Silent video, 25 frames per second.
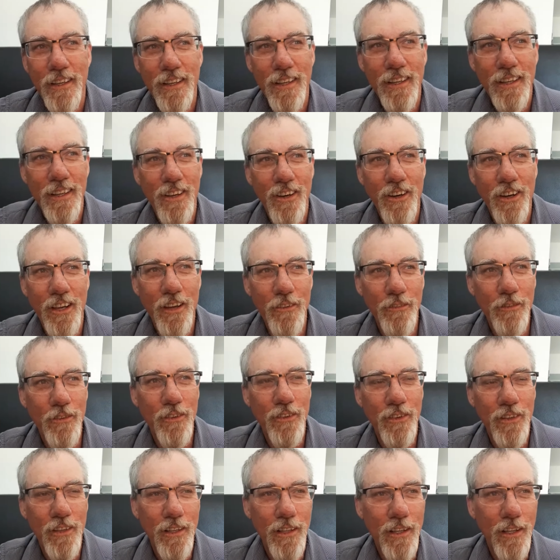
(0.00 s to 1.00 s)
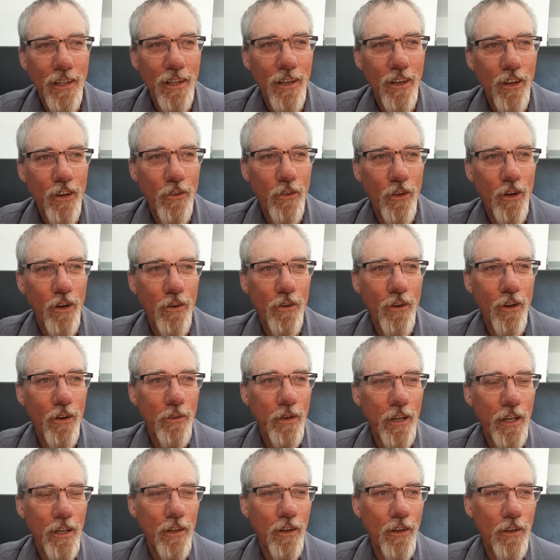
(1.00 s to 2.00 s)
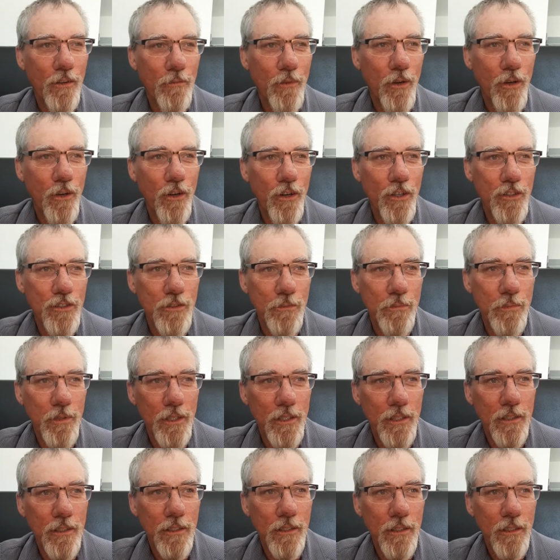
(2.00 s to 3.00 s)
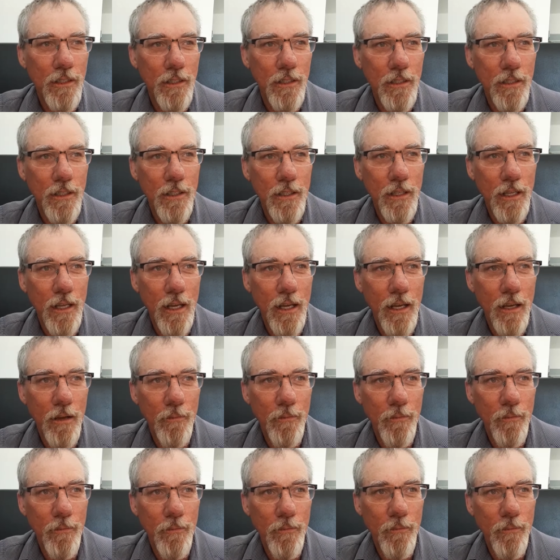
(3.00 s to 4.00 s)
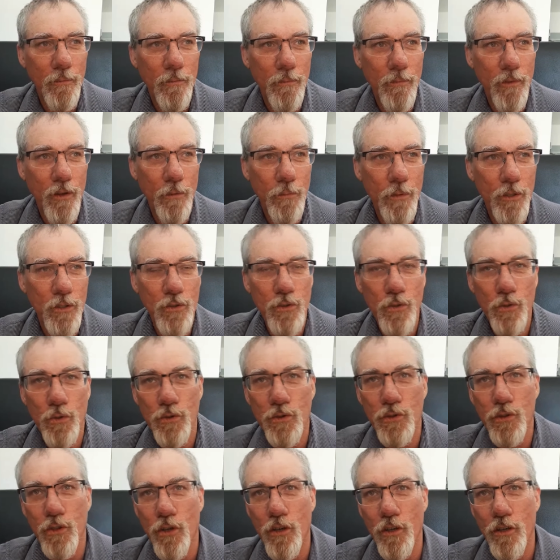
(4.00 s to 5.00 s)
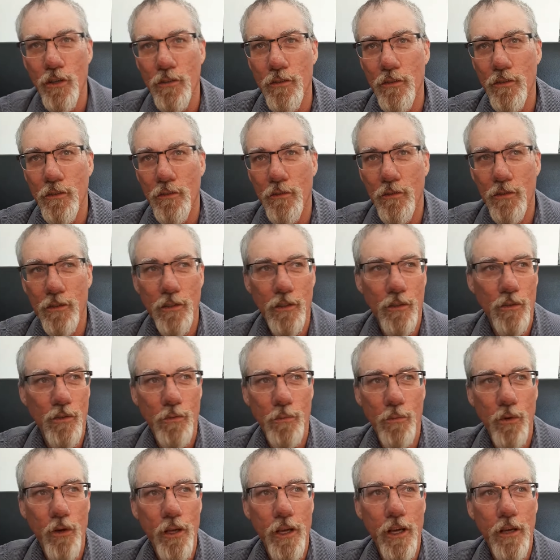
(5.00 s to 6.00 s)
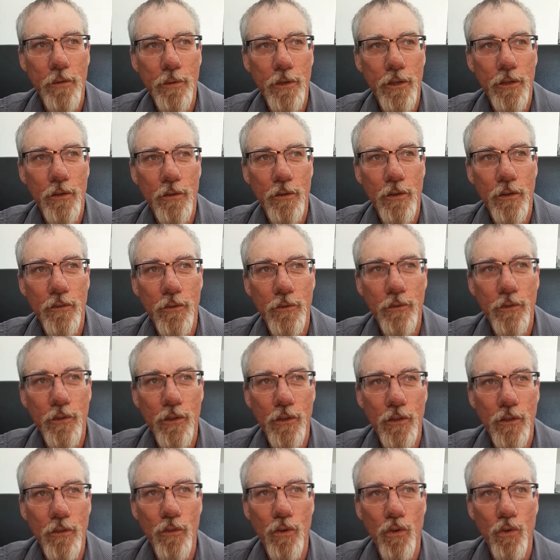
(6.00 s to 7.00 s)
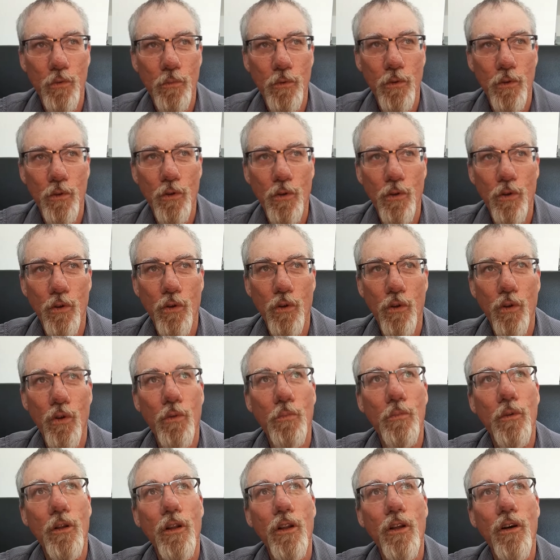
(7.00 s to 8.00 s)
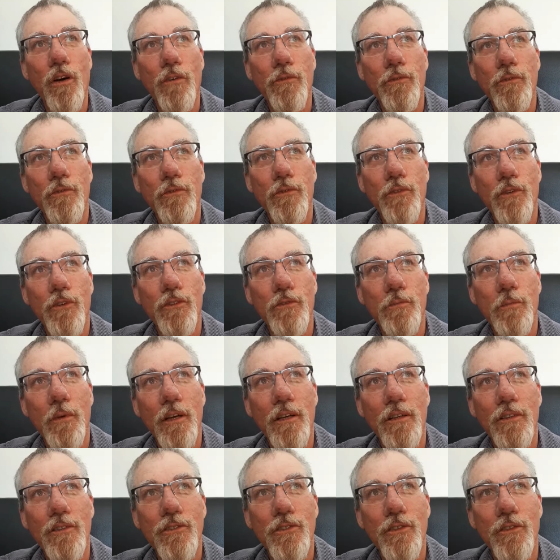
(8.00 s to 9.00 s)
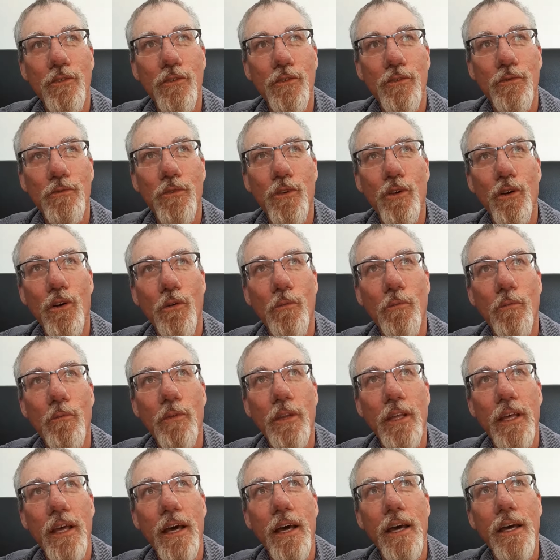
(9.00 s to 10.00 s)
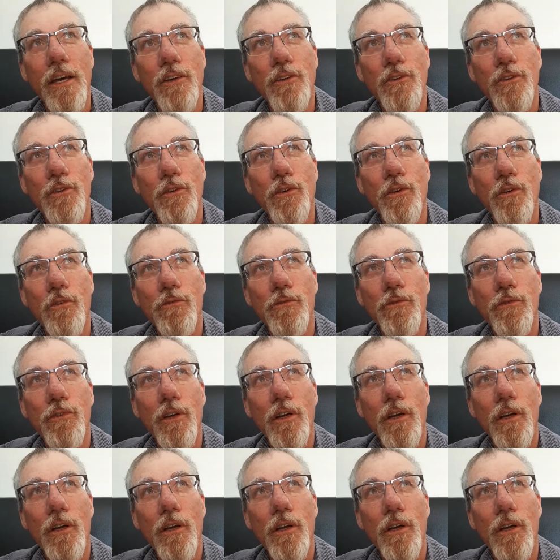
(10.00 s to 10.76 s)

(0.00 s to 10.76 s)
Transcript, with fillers: I have. I, have had a, my eyes have been. Um, I've been short-sighted, what they call myopia, or whatever, for all, all my life, I suppose, uh, from the age of